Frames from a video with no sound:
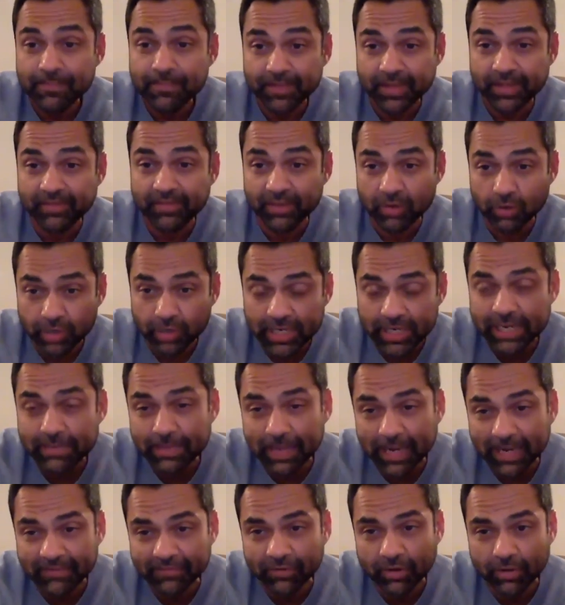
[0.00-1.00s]
If an OTT
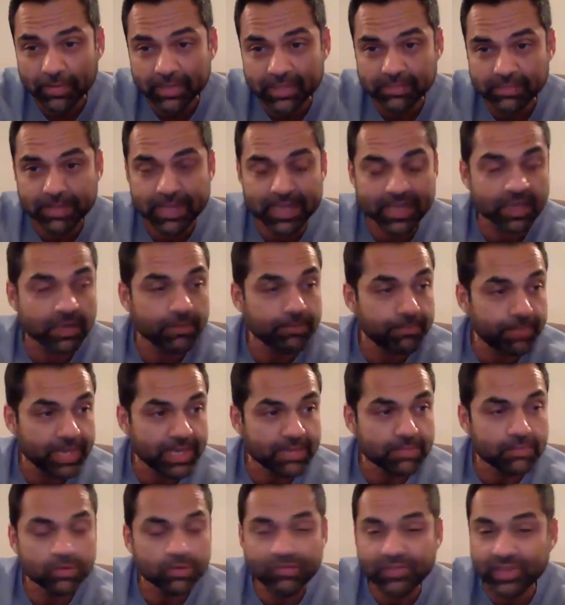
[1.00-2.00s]
platform is making a
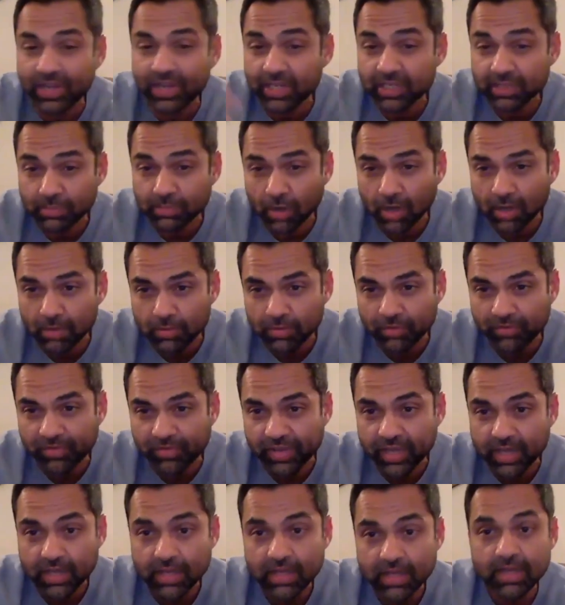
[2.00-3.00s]
big movie and a small
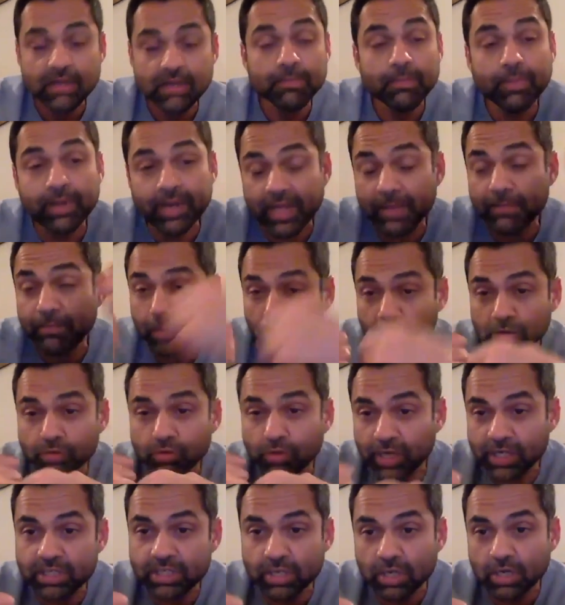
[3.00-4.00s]
movie, but they're both
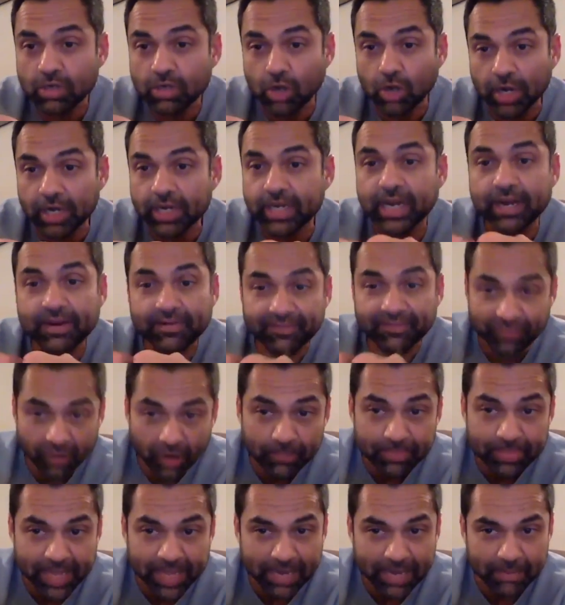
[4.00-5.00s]
original content
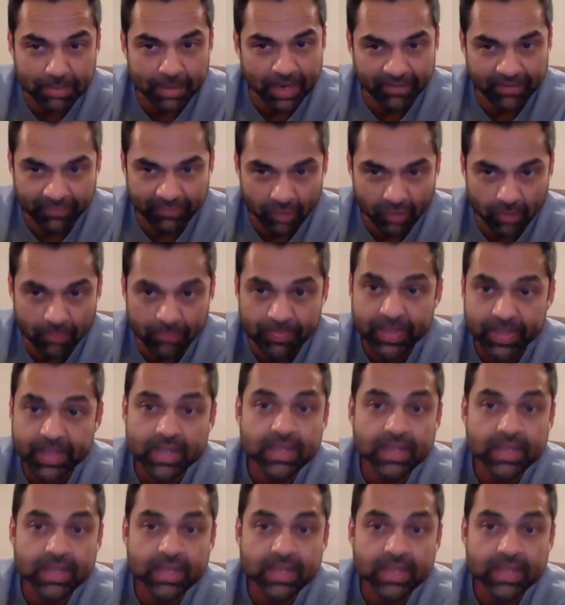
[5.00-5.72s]
from that platform,